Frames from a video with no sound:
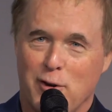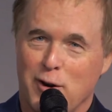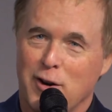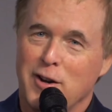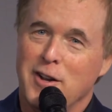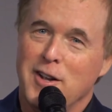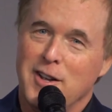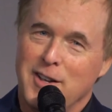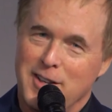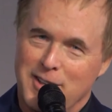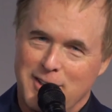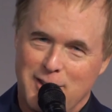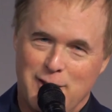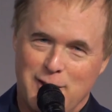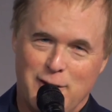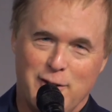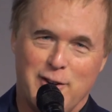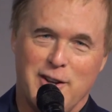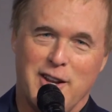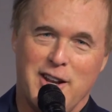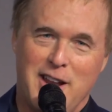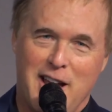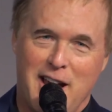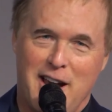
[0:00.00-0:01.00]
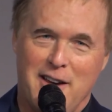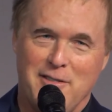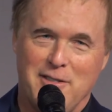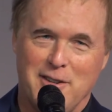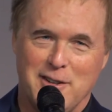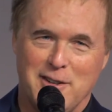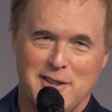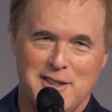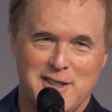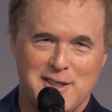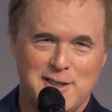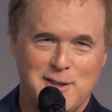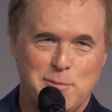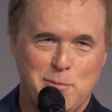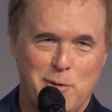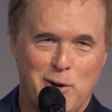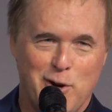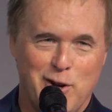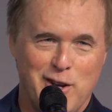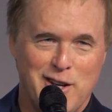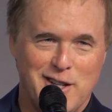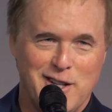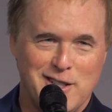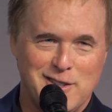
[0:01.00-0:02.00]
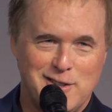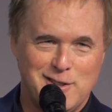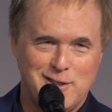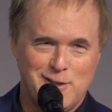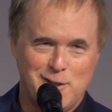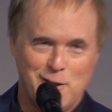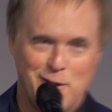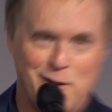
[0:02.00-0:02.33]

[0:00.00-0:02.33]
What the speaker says: with confidence. But what if your script